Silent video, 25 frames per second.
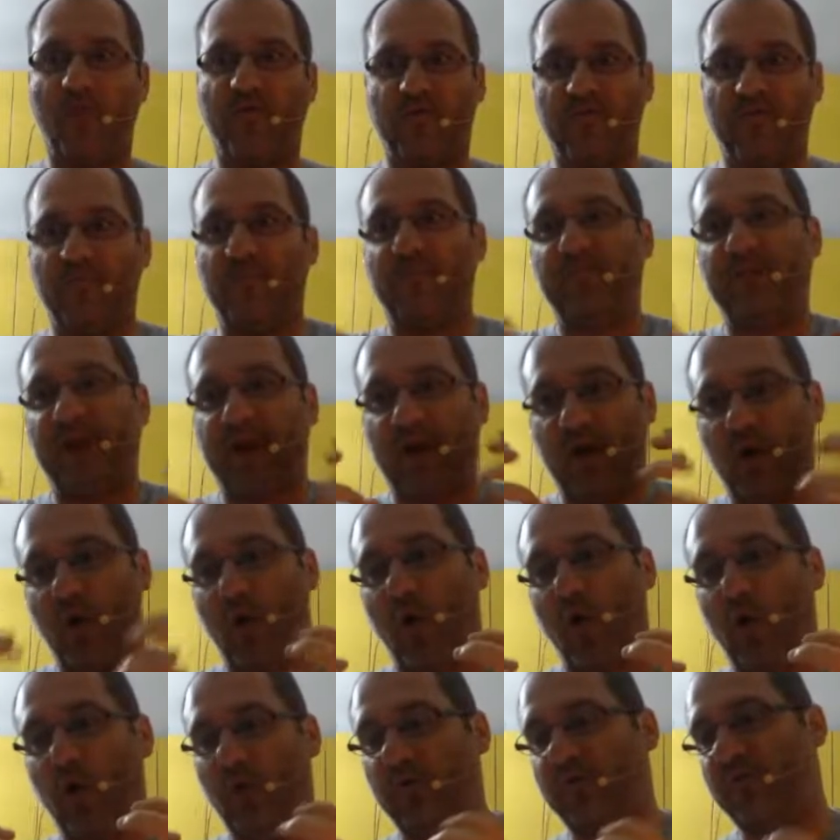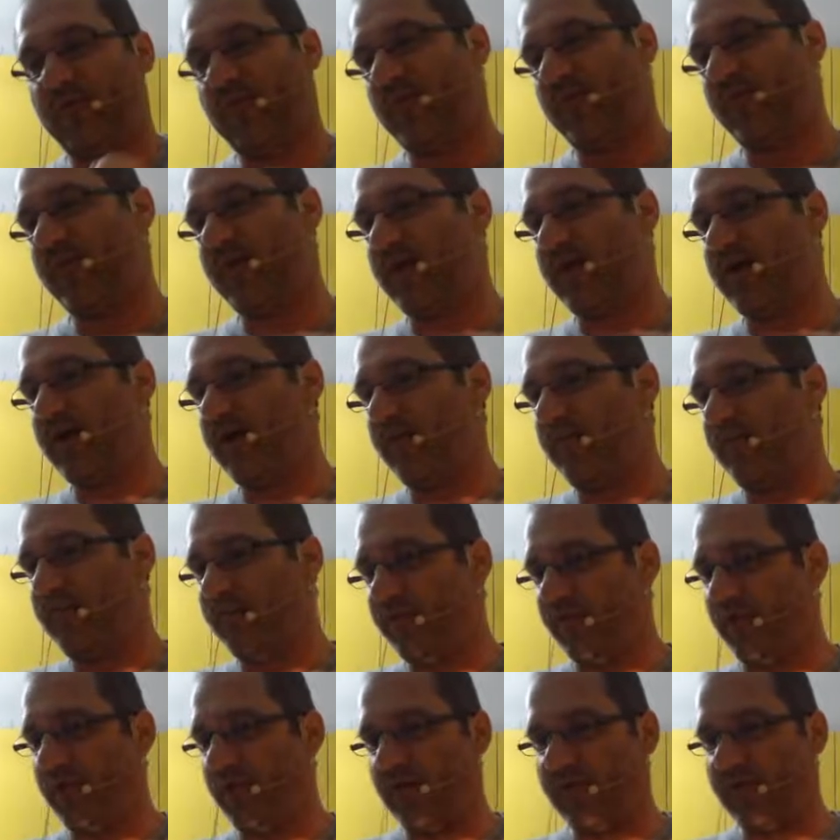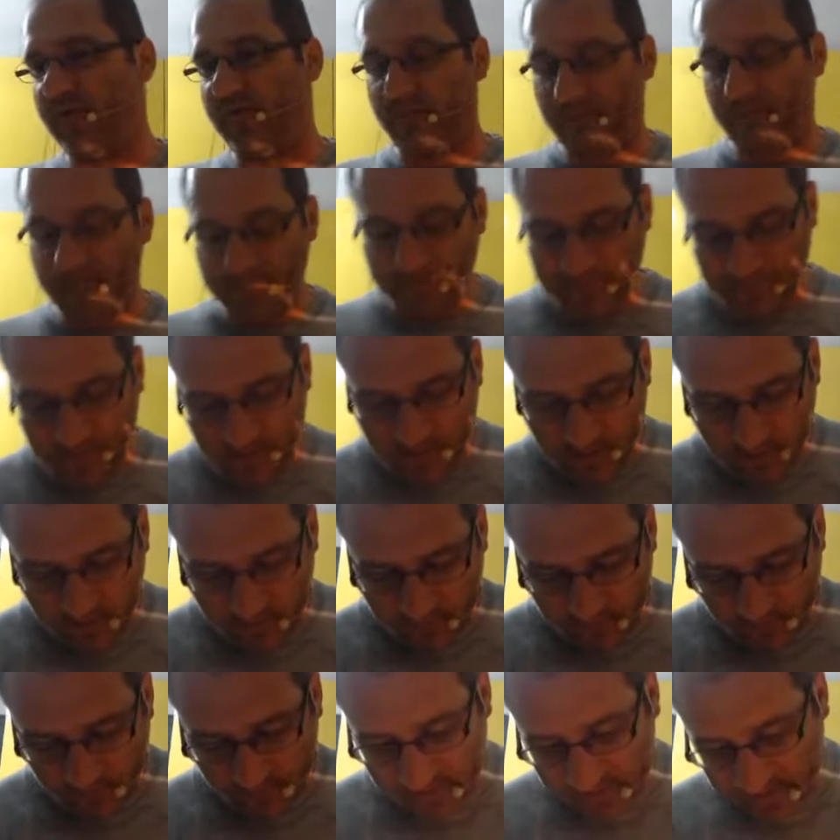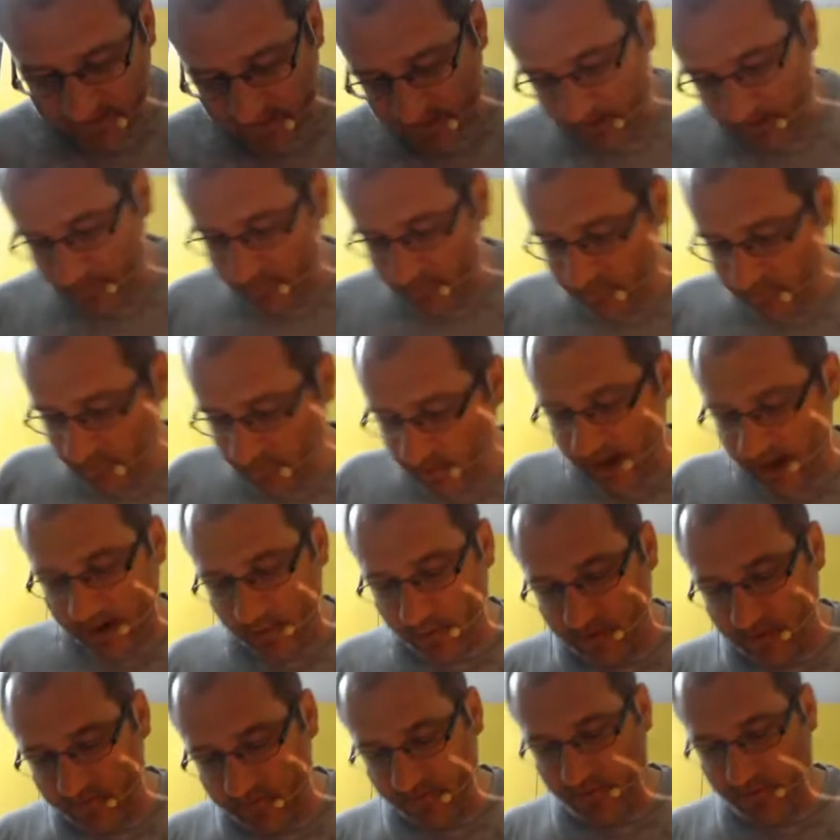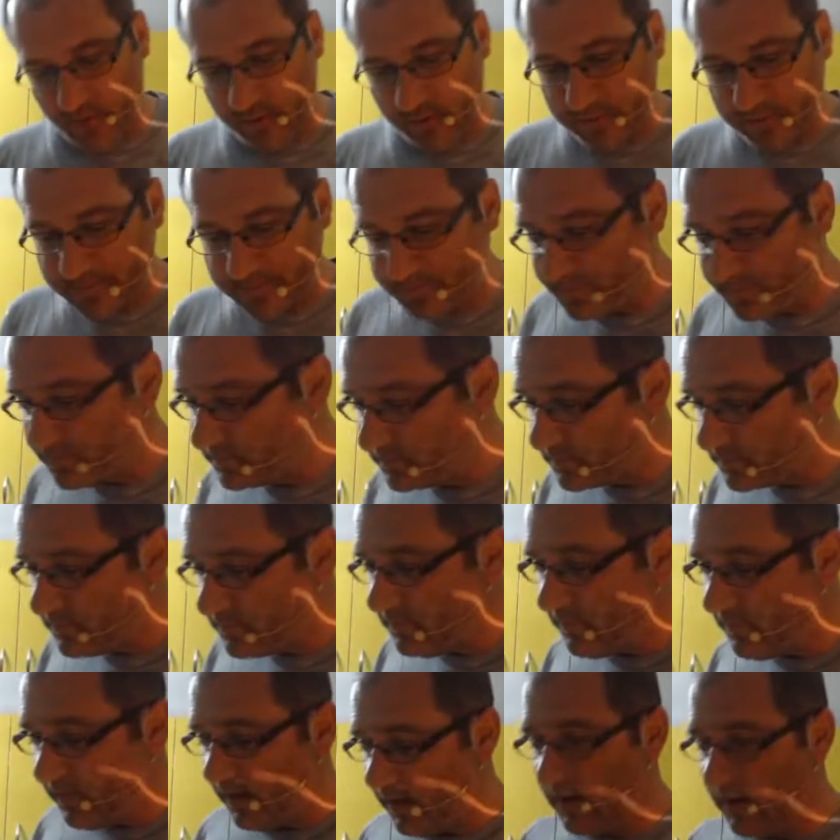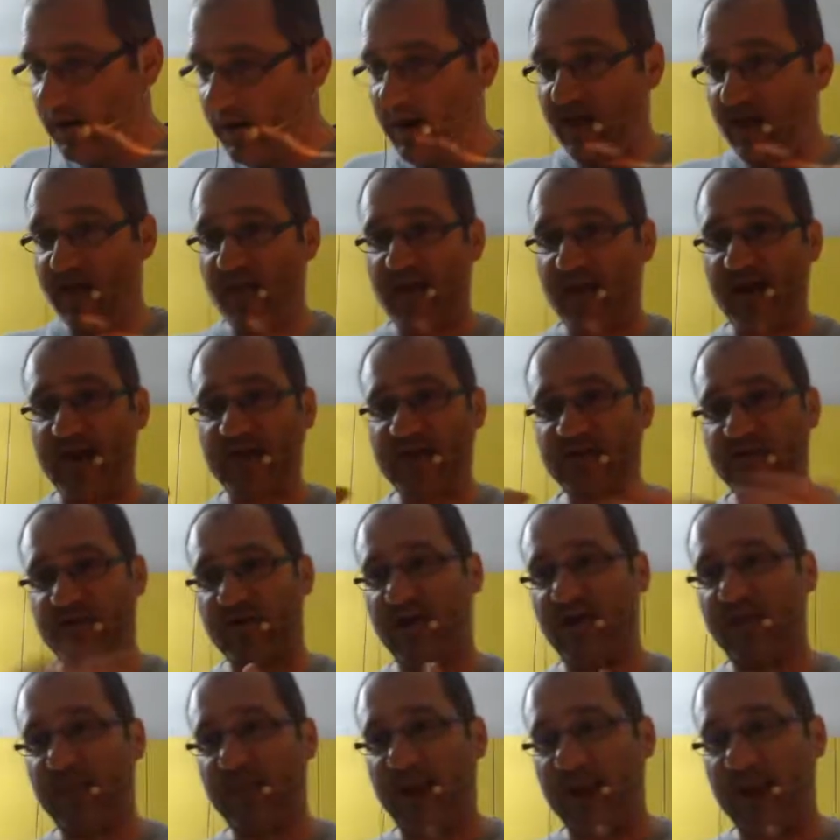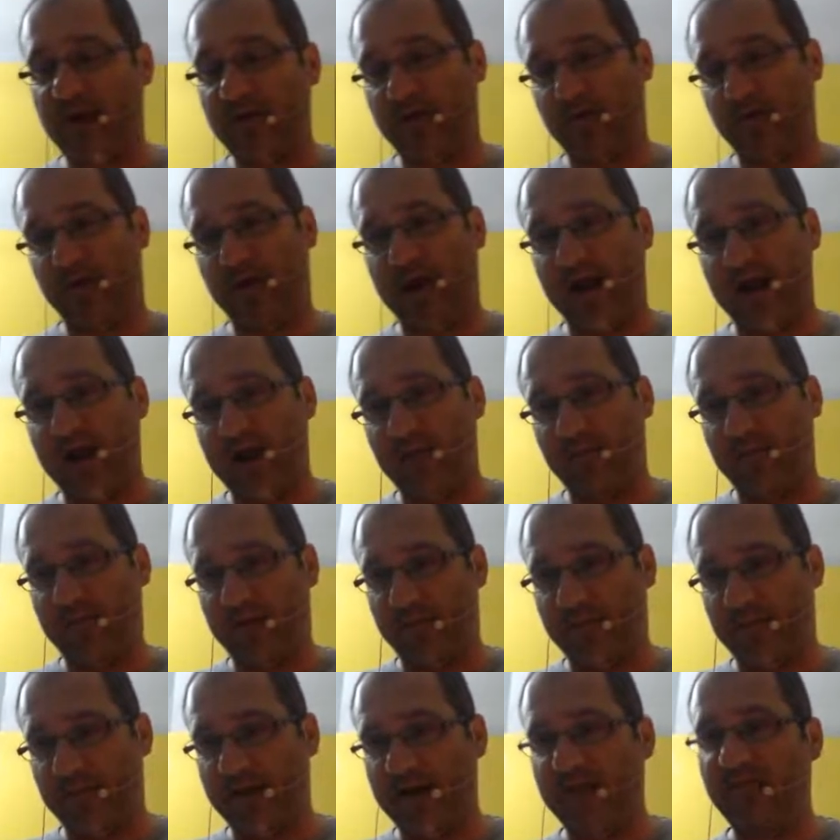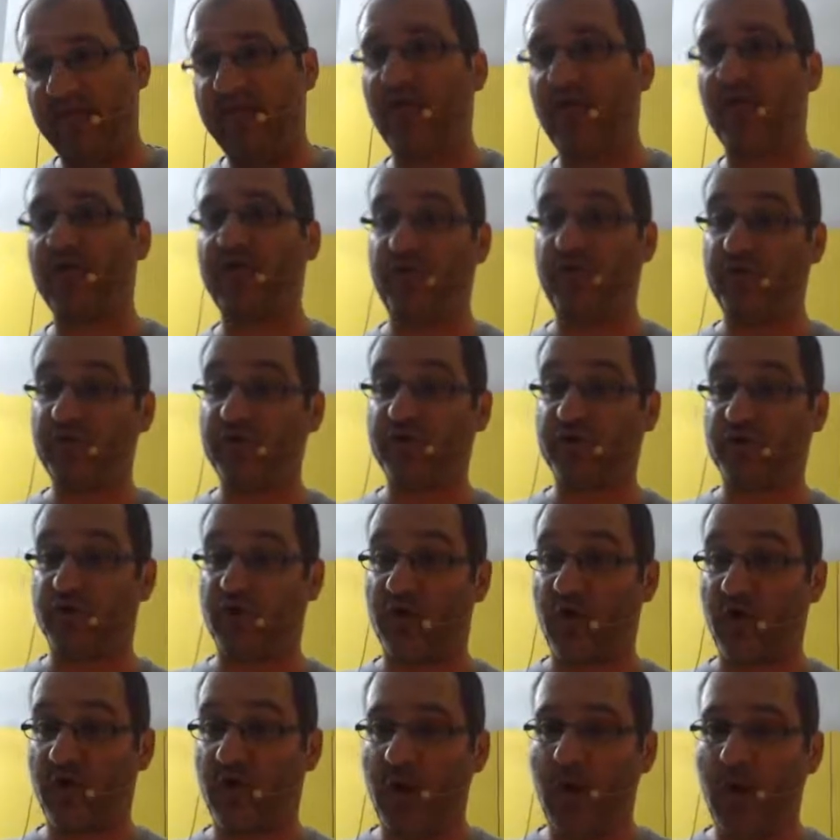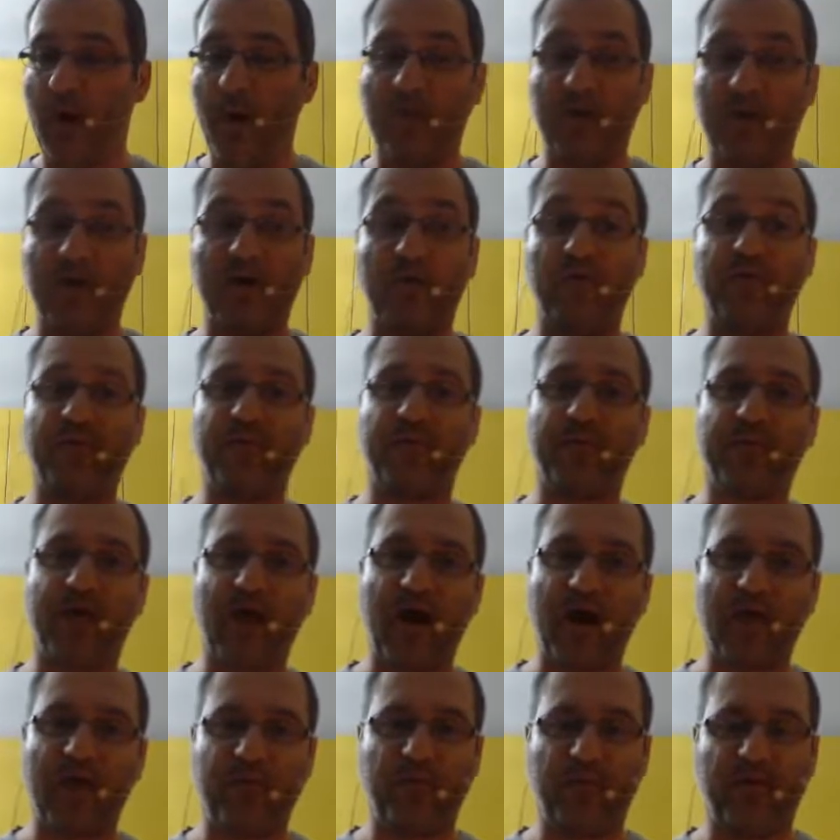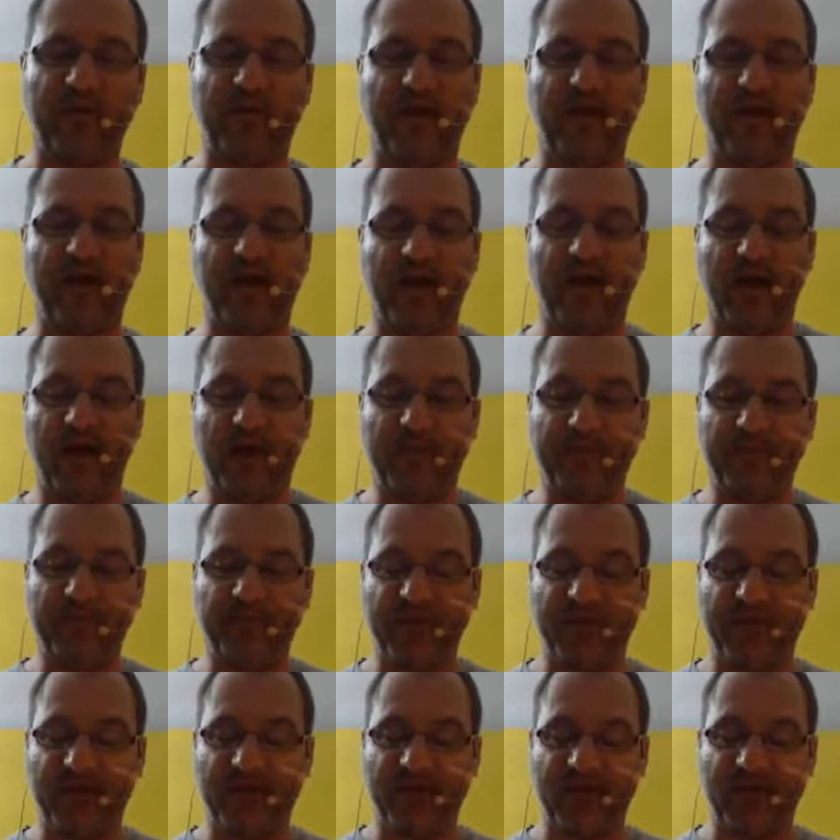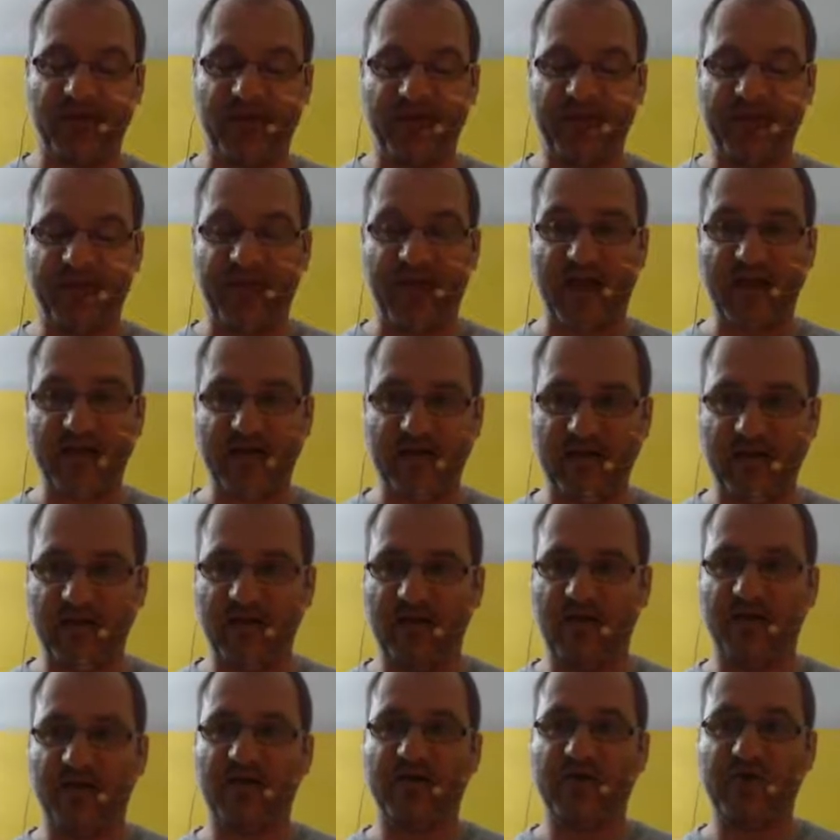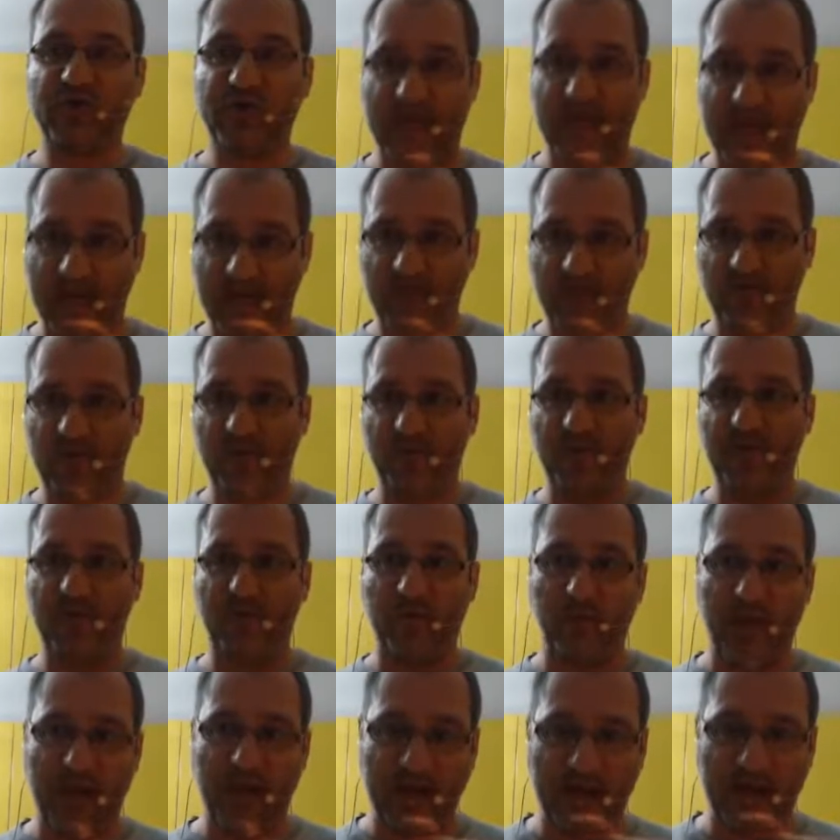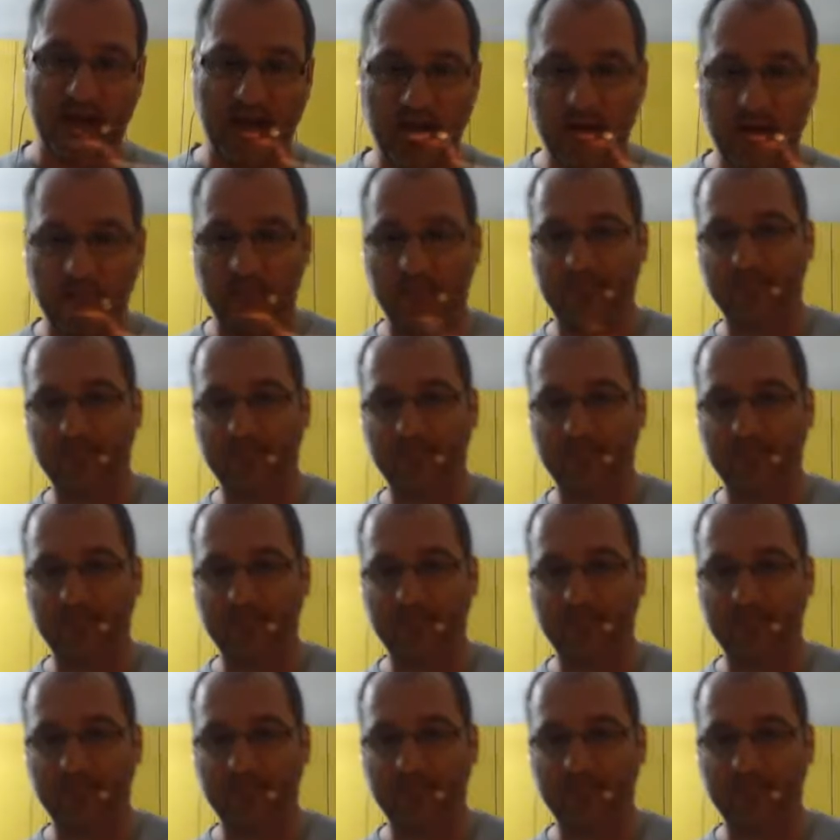from like cold from the sauce, from the dip, if you like, whatever it's called. Then straight back to cayenne pepper. It's not too strong, but I was surprised with the sudden change between